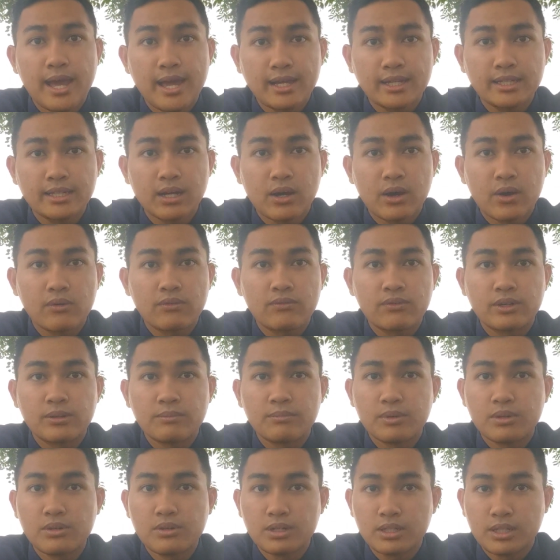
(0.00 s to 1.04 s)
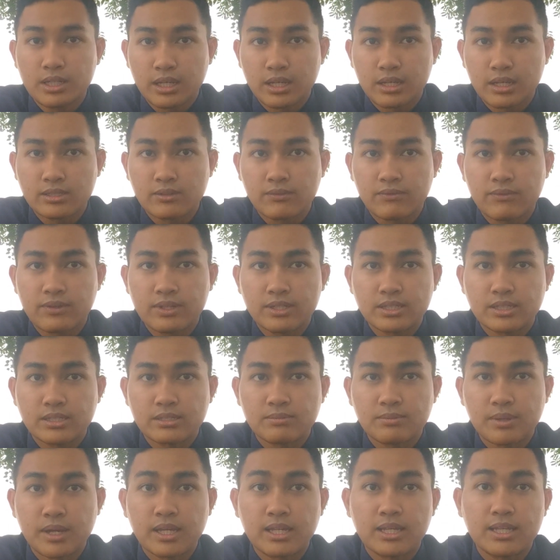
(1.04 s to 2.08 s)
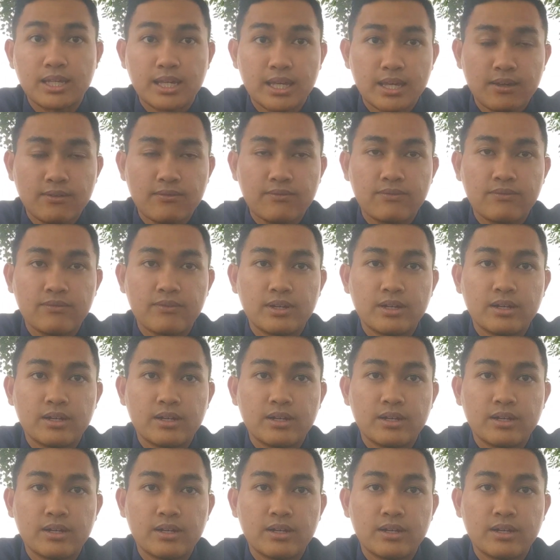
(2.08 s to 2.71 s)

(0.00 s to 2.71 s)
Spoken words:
act of community services by give